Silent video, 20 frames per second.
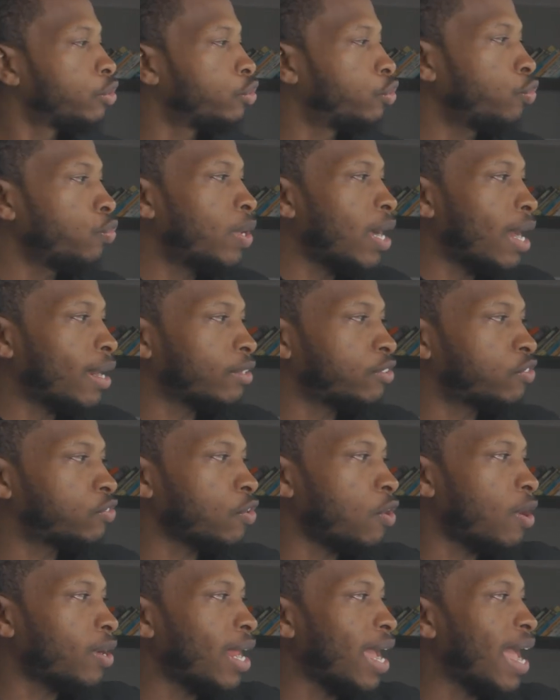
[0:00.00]
you got to
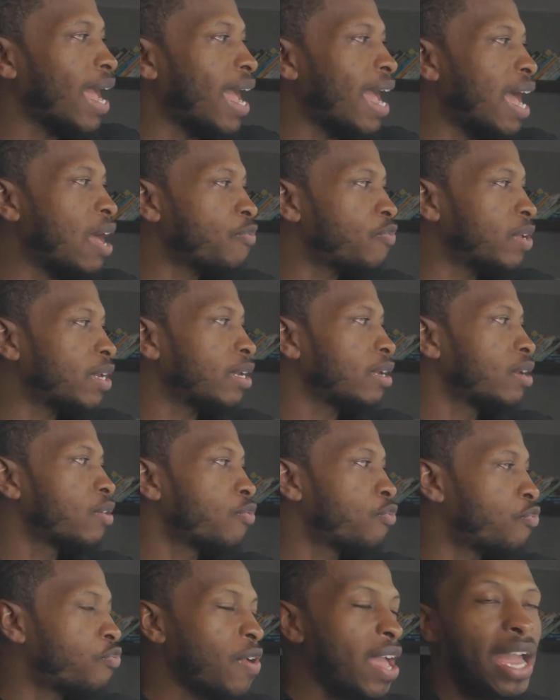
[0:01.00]
start having
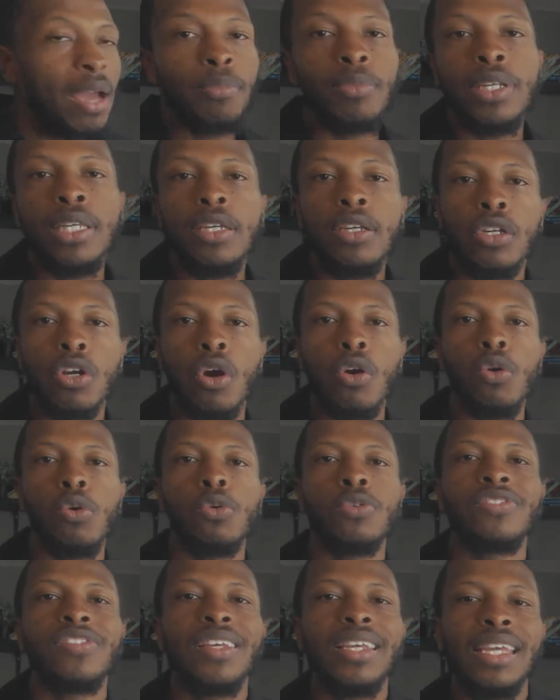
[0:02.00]
family
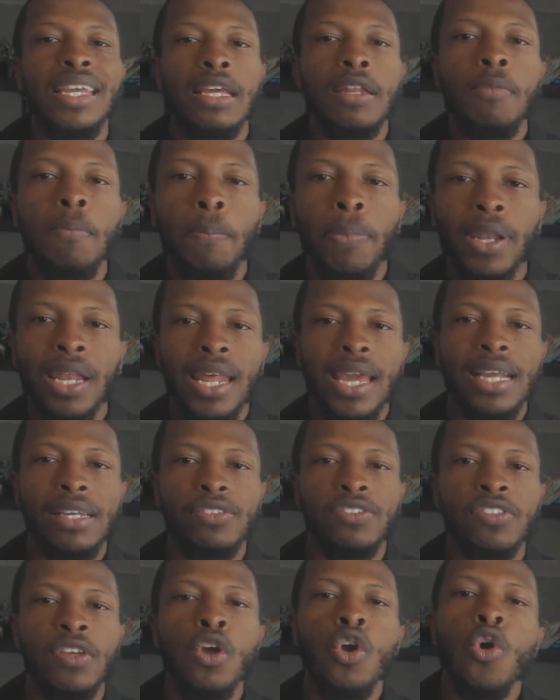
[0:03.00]
goals in
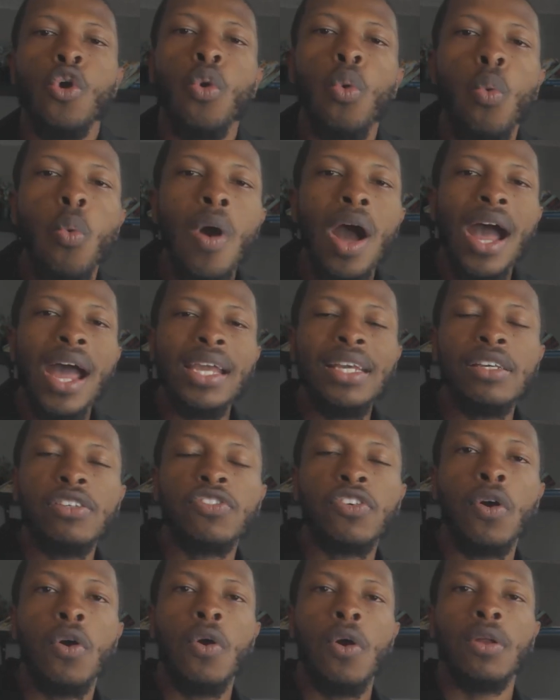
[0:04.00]
place. Why
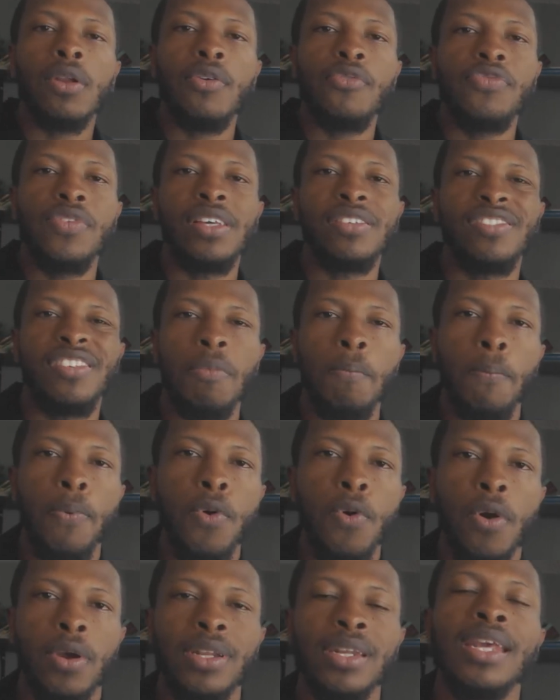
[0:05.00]
is all of this
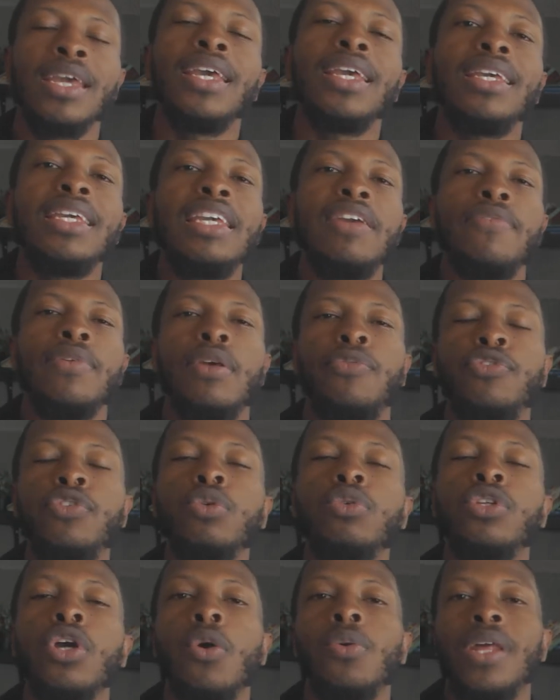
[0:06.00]
important even if
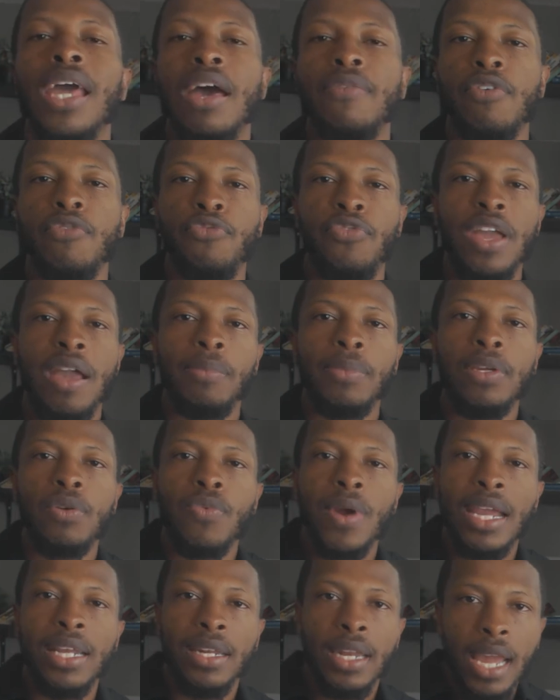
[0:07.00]
you don't have a family
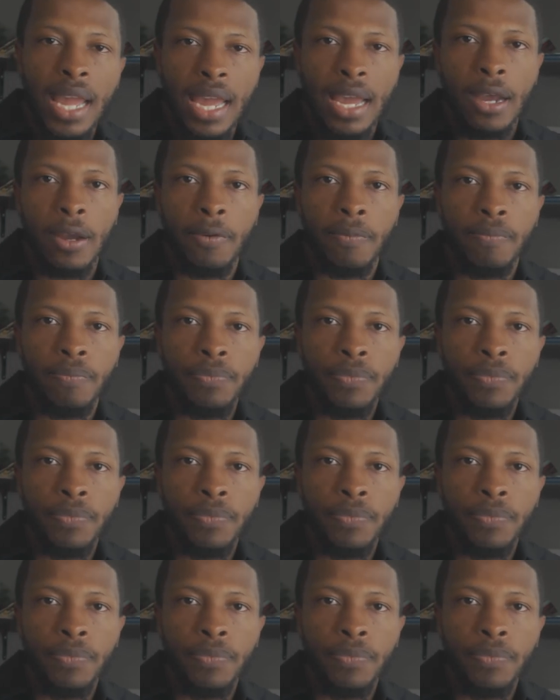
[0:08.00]
right now?